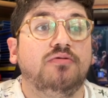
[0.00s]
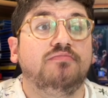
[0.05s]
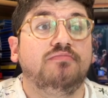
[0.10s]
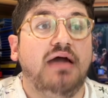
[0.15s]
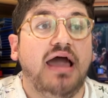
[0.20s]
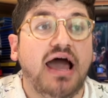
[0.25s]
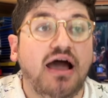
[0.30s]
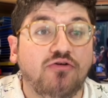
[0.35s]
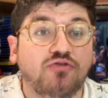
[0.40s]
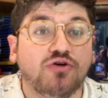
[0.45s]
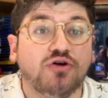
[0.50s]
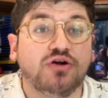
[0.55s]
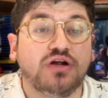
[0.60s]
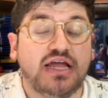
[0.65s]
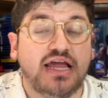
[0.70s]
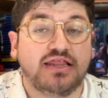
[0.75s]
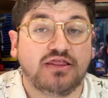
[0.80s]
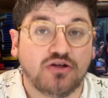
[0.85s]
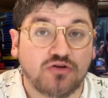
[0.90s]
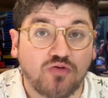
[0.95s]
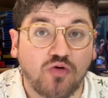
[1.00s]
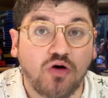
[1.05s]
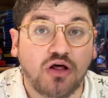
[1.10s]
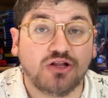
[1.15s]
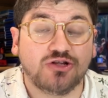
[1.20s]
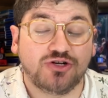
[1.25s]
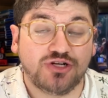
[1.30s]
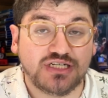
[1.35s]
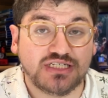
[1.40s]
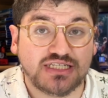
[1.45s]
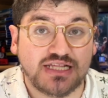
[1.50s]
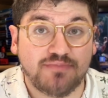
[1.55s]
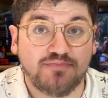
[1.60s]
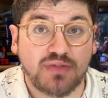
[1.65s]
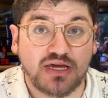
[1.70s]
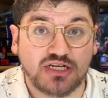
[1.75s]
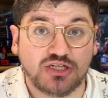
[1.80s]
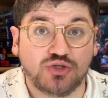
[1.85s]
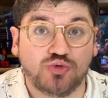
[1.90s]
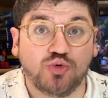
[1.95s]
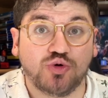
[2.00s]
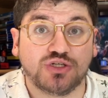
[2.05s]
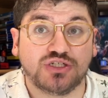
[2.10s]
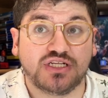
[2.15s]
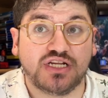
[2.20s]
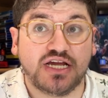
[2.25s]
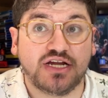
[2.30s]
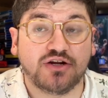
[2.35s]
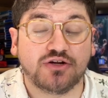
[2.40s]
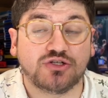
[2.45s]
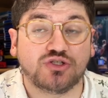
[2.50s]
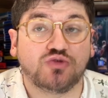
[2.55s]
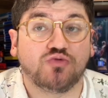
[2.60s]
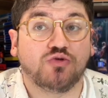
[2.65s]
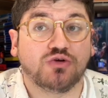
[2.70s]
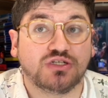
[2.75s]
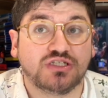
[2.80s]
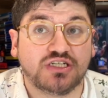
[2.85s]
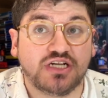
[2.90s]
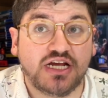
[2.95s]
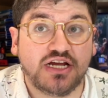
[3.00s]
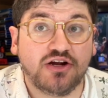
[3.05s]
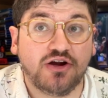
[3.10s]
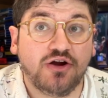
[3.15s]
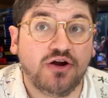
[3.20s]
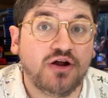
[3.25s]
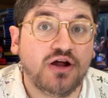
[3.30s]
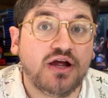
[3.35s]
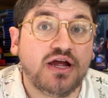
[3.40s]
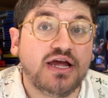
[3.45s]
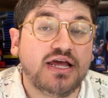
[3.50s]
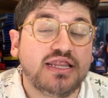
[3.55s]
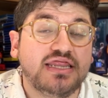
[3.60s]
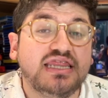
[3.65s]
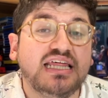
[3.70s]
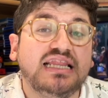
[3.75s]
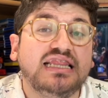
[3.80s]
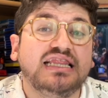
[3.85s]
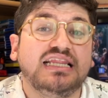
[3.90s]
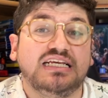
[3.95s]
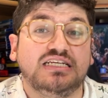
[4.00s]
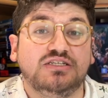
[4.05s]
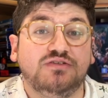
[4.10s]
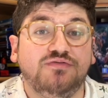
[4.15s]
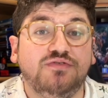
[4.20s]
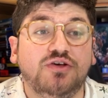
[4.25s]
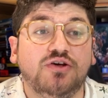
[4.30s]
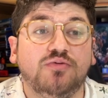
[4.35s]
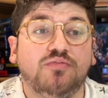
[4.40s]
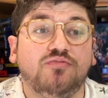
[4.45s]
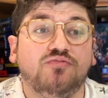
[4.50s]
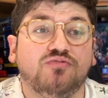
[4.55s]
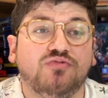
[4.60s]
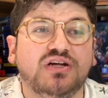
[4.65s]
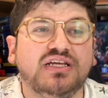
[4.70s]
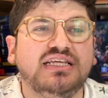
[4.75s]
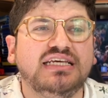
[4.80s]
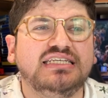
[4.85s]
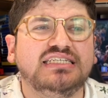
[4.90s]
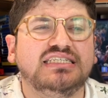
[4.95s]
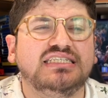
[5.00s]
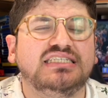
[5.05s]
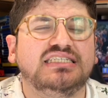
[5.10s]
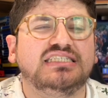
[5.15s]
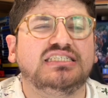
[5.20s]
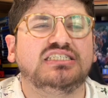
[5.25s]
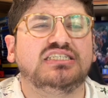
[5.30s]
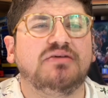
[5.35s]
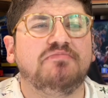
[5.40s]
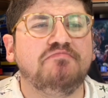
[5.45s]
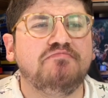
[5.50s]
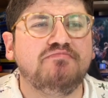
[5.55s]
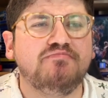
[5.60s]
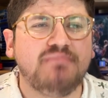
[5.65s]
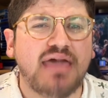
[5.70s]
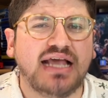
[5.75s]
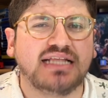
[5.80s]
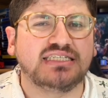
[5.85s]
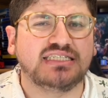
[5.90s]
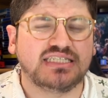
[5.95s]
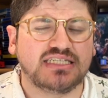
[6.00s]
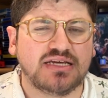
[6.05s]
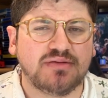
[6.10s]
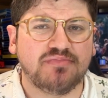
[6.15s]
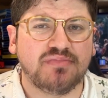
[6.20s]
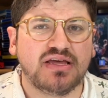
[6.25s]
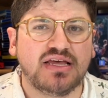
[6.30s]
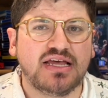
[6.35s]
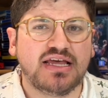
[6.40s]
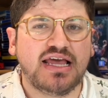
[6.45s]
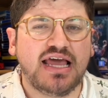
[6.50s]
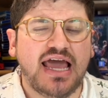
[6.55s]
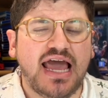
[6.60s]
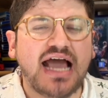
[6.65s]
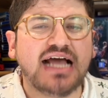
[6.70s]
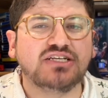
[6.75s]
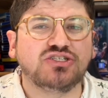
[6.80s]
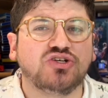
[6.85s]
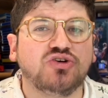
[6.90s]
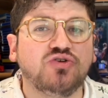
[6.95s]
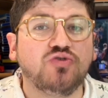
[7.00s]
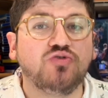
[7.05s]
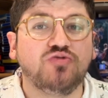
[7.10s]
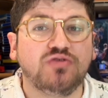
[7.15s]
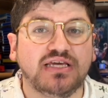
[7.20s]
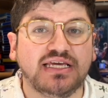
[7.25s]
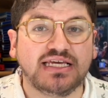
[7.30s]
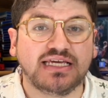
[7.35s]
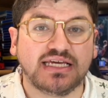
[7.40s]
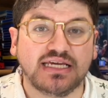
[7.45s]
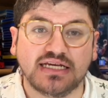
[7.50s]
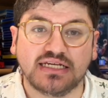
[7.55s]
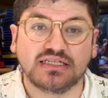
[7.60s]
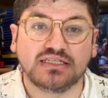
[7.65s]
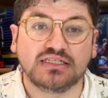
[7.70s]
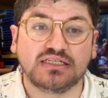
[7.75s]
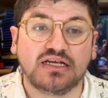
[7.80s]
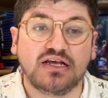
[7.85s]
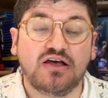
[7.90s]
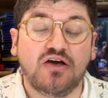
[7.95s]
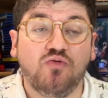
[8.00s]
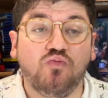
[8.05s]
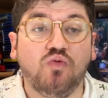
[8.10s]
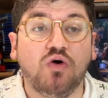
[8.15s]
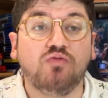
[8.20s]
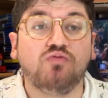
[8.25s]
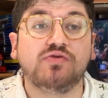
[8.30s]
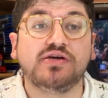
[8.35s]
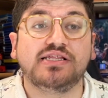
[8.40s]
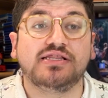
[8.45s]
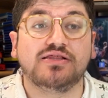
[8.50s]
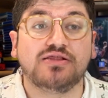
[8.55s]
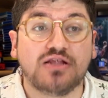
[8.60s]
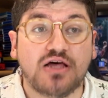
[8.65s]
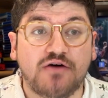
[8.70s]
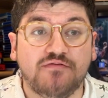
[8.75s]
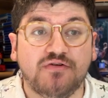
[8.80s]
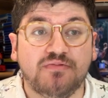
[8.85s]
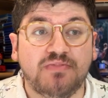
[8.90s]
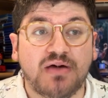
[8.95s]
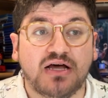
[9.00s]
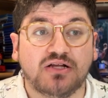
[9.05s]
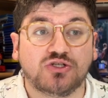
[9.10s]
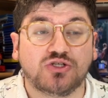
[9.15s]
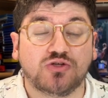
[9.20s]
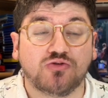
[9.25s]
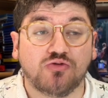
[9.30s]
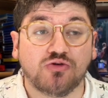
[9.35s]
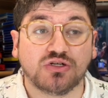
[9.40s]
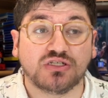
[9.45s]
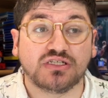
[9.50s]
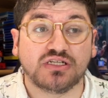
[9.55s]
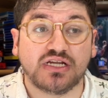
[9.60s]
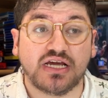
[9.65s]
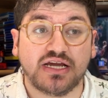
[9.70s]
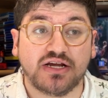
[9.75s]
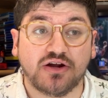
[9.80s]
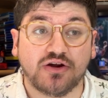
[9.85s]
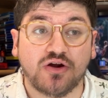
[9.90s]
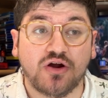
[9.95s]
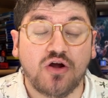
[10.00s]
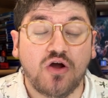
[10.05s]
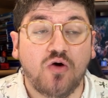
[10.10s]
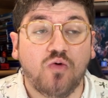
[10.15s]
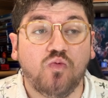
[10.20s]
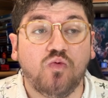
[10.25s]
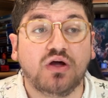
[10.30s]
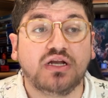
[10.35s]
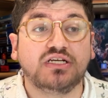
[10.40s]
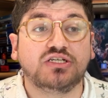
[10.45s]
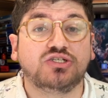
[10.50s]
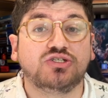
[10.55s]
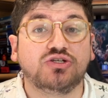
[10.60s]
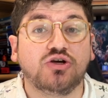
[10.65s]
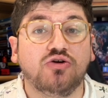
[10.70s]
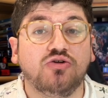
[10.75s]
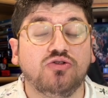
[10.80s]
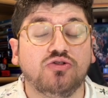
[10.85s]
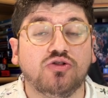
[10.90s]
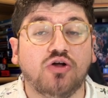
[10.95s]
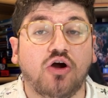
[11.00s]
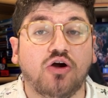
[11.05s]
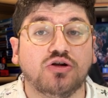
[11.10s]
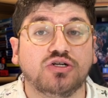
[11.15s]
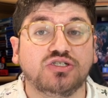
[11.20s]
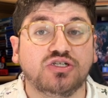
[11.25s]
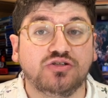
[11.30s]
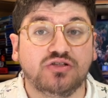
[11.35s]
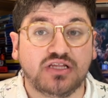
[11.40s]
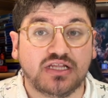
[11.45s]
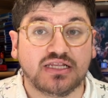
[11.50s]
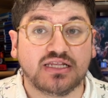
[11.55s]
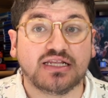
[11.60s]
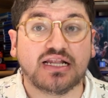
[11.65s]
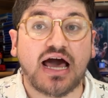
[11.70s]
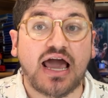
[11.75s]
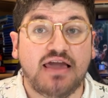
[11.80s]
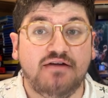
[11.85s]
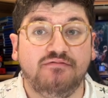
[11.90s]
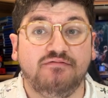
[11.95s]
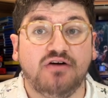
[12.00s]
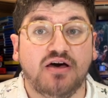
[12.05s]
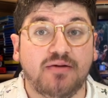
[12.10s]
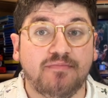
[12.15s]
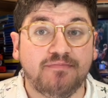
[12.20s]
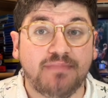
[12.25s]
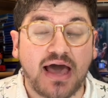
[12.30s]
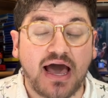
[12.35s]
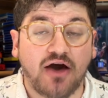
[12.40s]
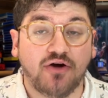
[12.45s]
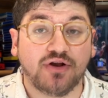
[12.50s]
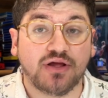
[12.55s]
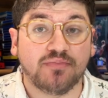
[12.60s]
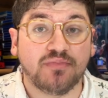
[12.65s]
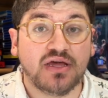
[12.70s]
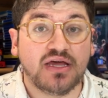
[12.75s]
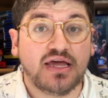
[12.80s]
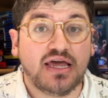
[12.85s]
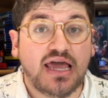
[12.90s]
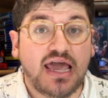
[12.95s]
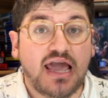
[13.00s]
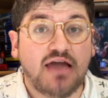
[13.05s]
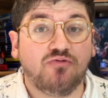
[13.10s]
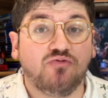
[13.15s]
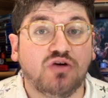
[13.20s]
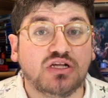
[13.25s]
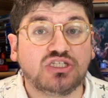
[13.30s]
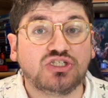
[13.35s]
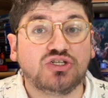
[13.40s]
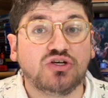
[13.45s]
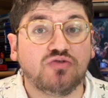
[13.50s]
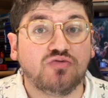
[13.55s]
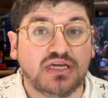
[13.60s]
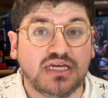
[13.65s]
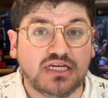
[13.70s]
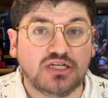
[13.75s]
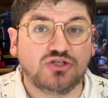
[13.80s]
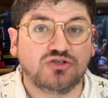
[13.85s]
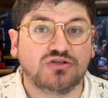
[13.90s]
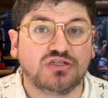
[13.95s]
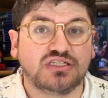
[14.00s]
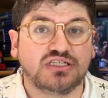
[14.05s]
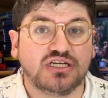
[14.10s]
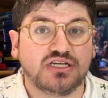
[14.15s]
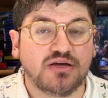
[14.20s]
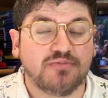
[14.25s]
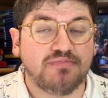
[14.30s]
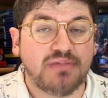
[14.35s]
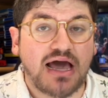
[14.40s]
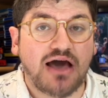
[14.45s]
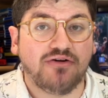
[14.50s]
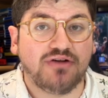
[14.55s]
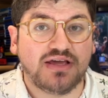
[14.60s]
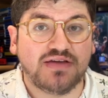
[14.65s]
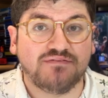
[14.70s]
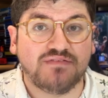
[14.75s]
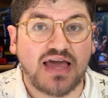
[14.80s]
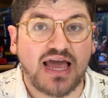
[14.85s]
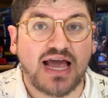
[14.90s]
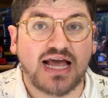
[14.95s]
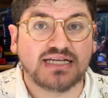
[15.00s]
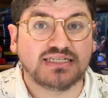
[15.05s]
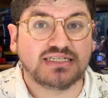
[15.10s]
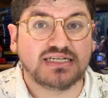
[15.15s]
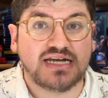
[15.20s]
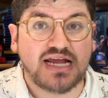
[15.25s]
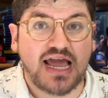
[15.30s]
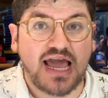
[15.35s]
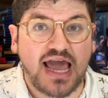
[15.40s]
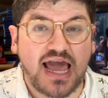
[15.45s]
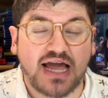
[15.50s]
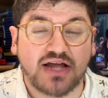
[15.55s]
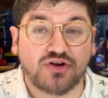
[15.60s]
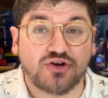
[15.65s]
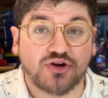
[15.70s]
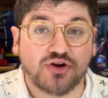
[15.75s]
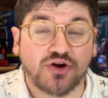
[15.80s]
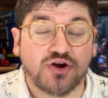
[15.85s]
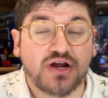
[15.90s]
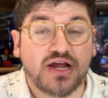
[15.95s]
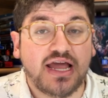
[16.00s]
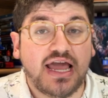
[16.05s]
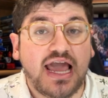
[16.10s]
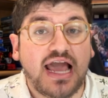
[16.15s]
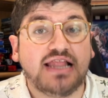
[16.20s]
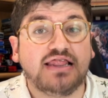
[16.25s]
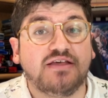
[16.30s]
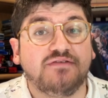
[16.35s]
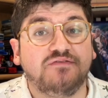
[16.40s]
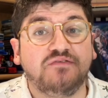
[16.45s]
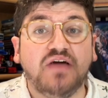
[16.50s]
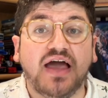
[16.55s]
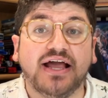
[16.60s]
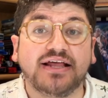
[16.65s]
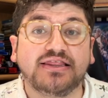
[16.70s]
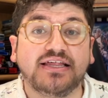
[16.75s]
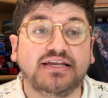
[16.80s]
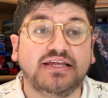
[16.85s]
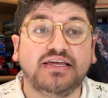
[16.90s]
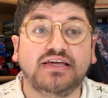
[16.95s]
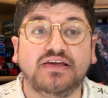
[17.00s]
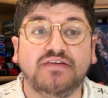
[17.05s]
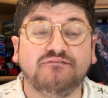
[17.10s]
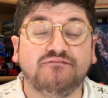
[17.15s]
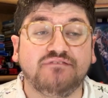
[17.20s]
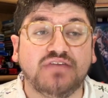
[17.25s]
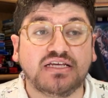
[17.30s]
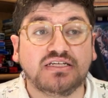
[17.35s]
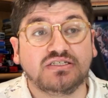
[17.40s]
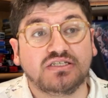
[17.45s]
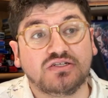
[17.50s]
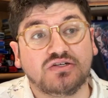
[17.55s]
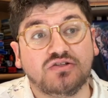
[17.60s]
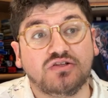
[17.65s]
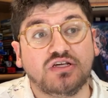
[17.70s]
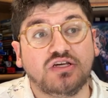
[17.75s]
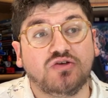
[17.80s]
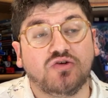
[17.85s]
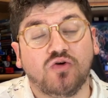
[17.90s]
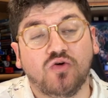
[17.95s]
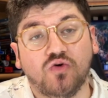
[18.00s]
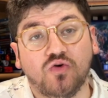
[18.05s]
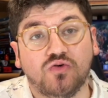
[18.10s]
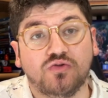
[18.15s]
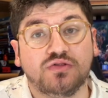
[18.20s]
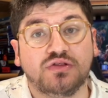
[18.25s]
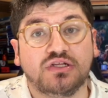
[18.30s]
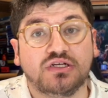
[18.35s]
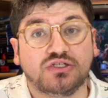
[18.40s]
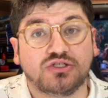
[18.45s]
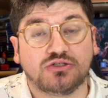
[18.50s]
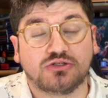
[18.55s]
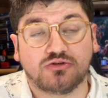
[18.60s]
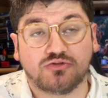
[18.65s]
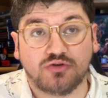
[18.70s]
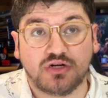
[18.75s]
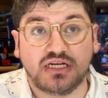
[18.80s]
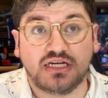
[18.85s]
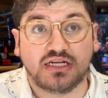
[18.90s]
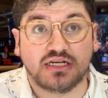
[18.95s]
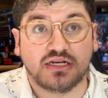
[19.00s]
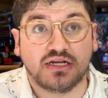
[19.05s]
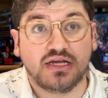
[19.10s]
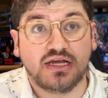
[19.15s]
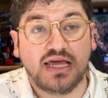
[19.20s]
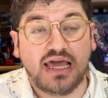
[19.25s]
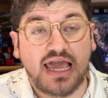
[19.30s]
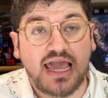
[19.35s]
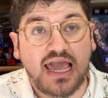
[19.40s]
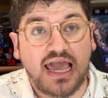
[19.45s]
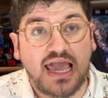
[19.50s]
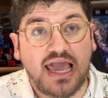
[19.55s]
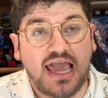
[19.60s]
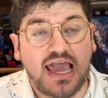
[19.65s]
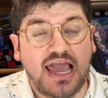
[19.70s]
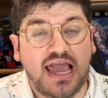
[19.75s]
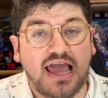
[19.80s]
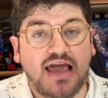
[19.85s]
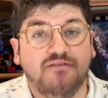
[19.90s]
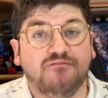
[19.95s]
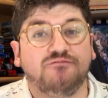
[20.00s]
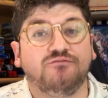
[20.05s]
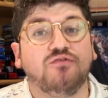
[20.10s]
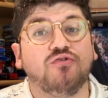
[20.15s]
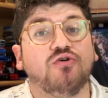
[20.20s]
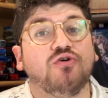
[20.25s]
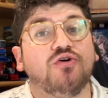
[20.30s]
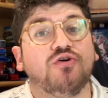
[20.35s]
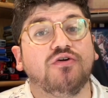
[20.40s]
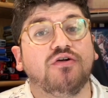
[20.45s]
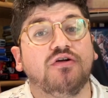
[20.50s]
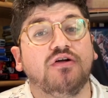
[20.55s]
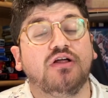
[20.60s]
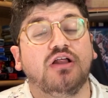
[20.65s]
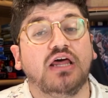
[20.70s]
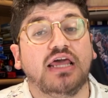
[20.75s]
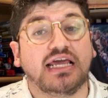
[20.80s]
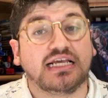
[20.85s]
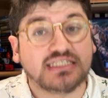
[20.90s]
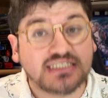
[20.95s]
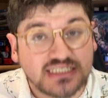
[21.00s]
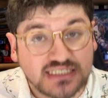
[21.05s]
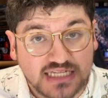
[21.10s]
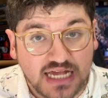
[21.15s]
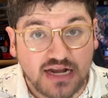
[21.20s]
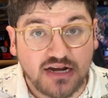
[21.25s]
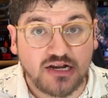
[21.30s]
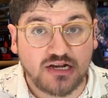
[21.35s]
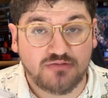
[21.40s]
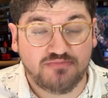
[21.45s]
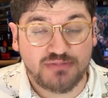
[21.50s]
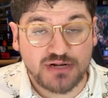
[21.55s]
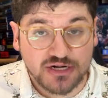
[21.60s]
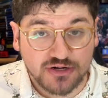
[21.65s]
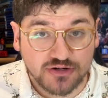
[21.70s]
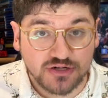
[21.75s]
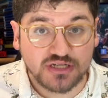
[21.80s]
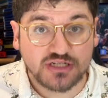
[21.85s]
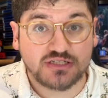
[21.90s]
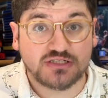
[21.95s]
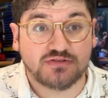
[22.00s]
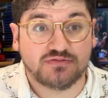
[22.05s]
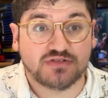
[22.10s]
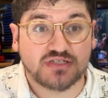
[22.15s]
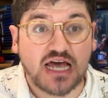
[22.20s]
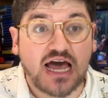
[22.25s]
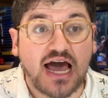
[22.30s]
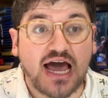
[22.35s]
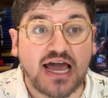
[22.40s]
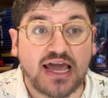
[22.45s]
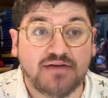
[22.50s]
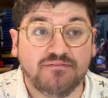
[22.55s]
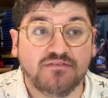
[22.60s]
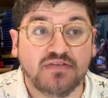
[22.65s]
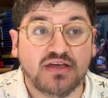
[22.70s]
power and the qualities that make Schwarzenegger Schwarzenegger, then this film really cements him as who he is. What we love about Schwarzenegger, what is so larger than life about him, and what's so interesting about him as an actor, and the fact that he can basically hold the screen for extended periods of time